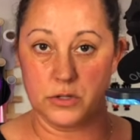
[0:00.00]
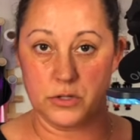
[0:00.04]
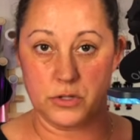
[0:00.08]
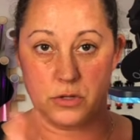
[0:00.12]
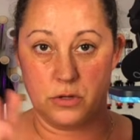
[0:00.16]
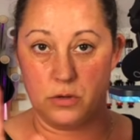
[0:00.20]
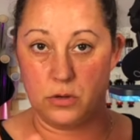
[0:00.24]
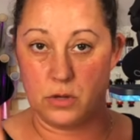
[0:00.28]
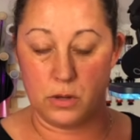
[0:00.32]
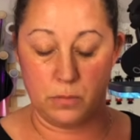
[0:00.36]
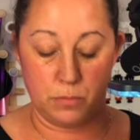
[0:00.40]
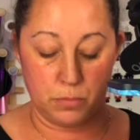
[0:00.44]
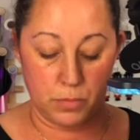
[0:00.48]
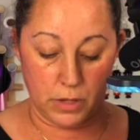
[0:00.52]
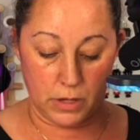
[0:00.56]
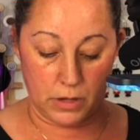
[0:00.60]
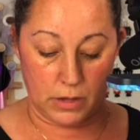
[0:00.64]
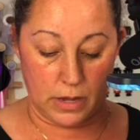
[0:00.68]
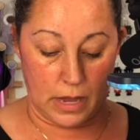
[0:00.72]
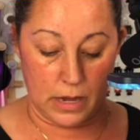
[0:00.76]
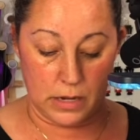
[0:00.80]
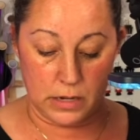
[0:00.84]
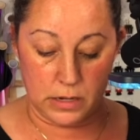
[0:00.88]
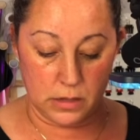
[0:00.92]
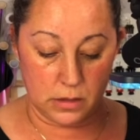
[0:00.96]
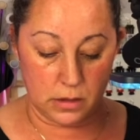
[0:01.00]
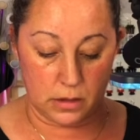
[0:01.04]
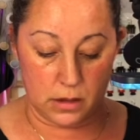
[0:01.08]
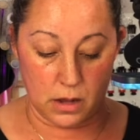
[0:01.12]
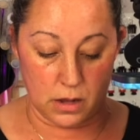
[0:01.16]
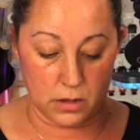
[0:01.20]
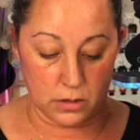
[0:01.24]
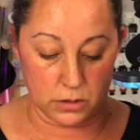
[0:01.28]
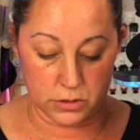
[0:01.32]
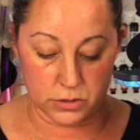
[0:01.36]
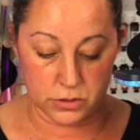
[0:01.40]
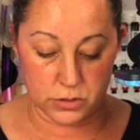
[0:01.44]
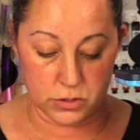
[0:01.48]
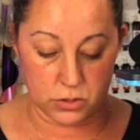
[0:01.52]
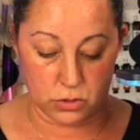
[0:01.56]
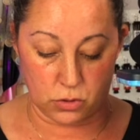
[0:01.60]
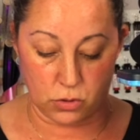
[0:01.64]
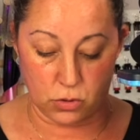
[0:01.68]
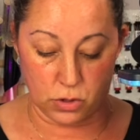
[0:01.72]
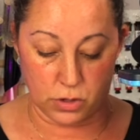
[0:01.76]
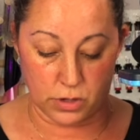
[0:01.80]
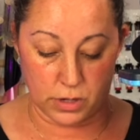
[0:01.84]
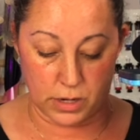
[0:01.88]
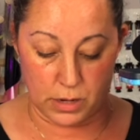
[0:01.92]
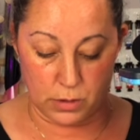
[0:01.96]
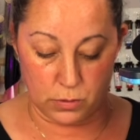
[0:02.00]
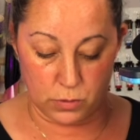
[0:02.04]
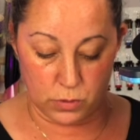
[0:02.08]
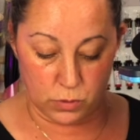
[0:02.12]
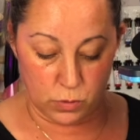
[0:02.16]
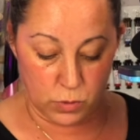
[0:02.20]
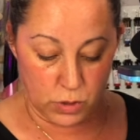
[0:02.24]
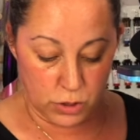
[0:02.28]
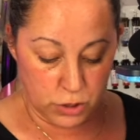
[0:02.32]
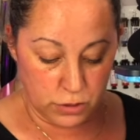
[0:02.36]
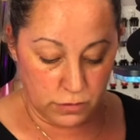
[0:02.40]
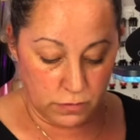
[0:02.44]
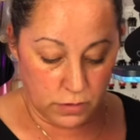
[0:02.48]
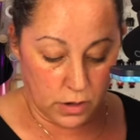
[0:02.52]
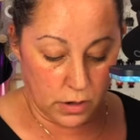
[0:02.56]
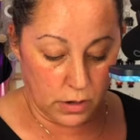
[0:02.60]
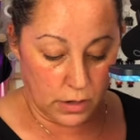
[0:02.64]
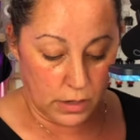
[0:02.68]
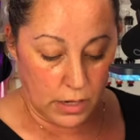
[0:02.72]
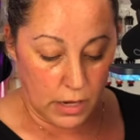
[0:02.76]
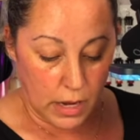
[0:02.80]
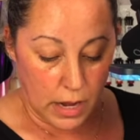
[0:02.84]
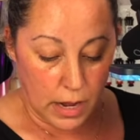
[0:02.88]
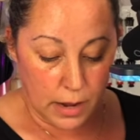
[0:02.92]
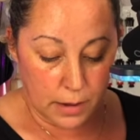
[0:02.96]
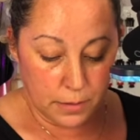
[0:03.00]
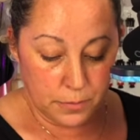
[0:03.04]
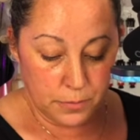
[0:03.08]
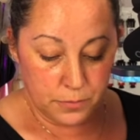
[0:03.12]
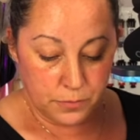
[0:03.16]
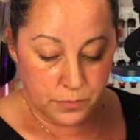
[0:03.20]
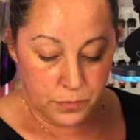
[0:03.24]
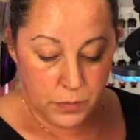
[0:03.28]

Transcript: So you can pick any of the colors to coordinate with what you've already got.